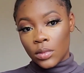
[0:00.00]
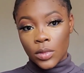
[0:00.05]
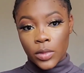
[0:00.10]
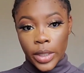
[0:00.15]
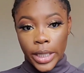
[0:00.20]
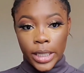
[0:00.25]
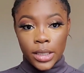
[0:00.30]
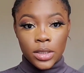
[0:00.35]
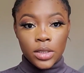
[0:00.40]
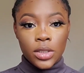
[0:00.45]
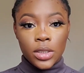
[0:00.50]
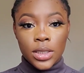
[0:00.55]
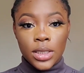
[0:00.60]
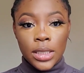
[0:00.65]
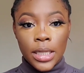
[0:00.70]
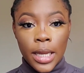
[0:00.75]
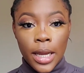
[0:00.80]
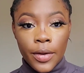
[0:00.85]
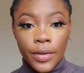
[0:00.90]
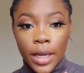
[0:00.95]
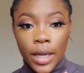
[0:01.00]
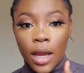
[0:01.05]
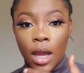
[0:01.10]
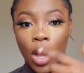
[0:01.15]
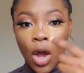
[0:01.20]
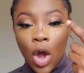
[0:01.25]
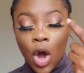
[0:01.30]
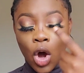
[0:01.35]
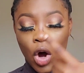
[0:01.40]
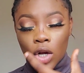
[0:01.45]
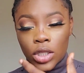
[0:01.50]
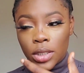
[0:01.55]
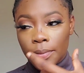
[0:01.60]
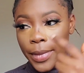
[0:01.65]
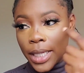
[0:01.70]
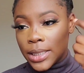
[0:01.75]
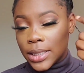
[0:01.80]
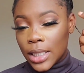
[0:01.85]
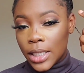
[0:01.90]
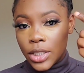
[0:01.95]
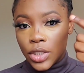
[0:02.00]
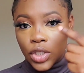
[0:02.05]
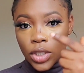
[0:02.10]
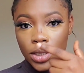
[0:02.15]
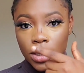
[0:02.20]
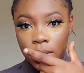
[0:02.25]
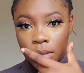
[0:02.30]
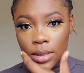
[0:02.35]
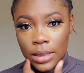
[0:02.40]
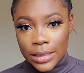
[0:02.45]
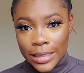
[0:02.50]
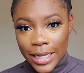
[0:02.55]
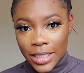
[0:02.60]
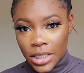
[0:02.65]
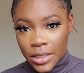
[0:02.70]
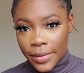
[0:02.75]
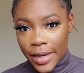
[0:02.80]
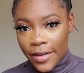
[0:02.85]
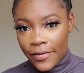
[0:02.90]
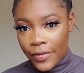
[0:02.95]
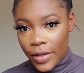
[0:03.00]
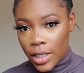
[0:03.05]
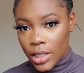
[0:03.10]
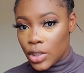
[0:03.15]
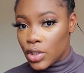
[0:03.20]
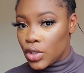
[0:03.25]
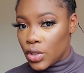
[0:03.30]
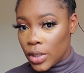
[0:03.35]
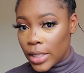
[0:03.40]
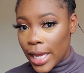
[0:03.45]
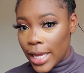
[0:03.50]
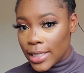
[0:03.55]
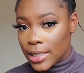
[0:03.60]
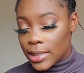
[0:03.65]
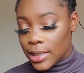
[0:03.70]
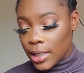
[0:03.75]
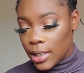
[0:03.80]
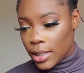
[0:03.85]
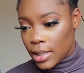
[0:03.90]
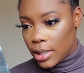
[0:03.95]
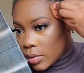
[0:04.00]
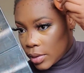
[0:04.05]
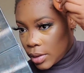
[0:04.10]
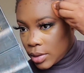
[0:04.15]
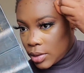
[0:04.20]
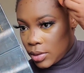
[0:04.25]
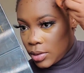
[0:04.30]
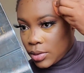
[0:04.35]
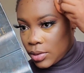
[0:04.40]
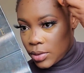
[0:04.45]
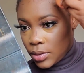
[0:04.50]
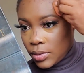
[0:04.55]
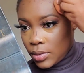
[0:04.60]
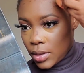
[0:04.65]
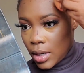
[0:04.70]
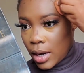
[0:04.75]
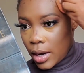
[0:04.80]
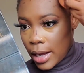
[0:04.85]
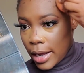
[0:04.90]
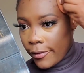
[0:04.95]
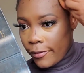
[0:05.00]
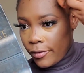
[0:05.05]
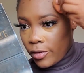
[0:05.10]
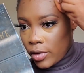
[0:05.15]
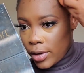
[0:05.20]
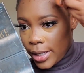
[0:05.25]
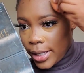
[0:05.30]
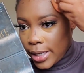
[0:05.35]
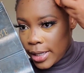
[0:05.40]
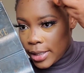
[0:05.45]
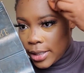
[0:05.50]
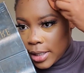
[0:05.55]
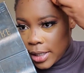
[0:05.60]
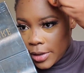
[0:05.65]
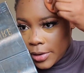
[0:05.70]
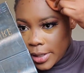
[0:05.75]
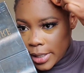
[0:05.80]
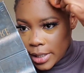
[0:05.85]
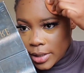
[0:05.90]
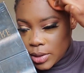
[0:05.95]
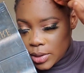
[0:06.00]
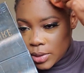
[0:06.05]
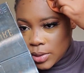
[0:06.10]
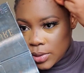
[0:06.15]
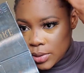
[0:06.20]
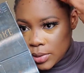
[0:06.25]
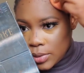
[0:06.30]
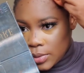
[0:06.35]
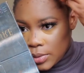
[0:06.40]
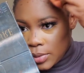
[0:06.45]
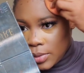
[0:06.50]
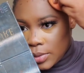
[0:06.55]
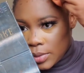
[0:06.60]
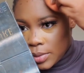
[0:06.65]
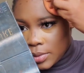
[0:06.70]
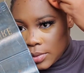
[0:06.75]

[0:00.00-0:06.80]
Right? Do you see how that automatically just snatched my face? Do you guys see it? I'm going to do our forehead area too.